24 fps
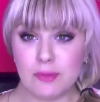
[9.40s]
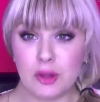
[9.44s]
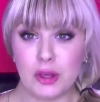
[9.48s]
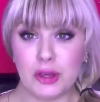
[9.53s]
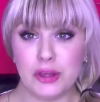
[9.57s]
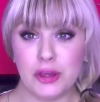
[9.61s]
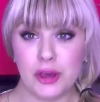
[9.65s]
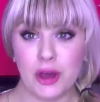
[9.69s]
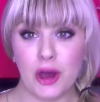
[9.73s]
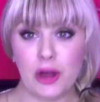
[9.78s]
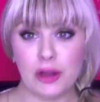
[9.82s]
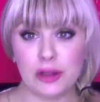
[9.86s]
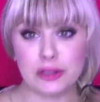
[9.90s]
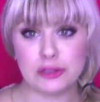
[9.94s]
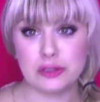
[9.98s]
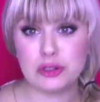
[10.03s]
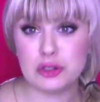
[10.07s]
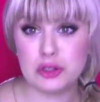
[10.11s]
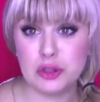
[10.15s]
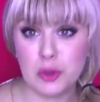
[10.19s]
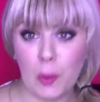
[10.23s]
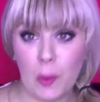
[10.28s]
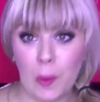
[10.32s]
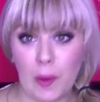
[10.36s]
y'all
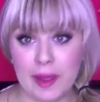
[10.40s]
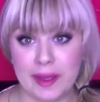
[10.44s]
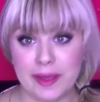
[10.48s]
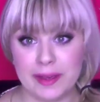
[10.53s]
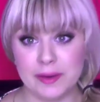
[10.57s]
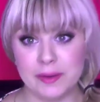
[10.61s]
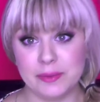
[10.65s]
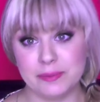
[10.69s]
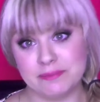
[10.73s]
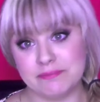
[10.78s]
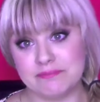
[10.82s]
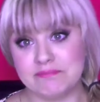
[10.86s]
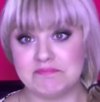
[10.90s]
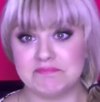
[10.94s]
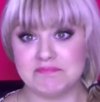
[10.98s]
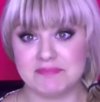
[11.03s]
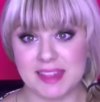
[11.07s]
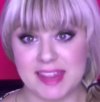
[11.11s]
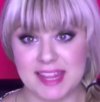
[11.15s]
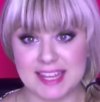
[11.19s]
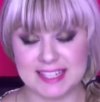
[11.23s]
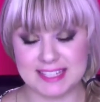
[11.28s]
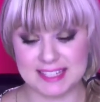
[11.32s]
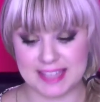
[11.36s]
enjoy
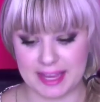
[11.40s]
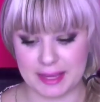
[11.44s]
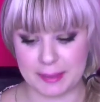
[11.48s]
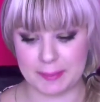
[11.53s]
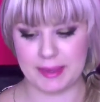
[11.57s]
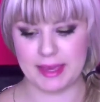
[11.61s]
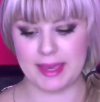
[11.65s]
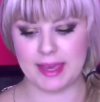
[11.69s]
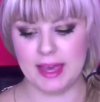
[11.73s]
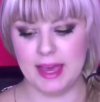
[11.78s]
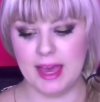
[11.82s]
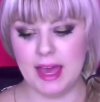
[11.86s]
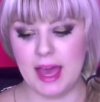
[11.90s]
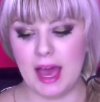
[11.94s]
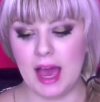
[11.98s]
this segment.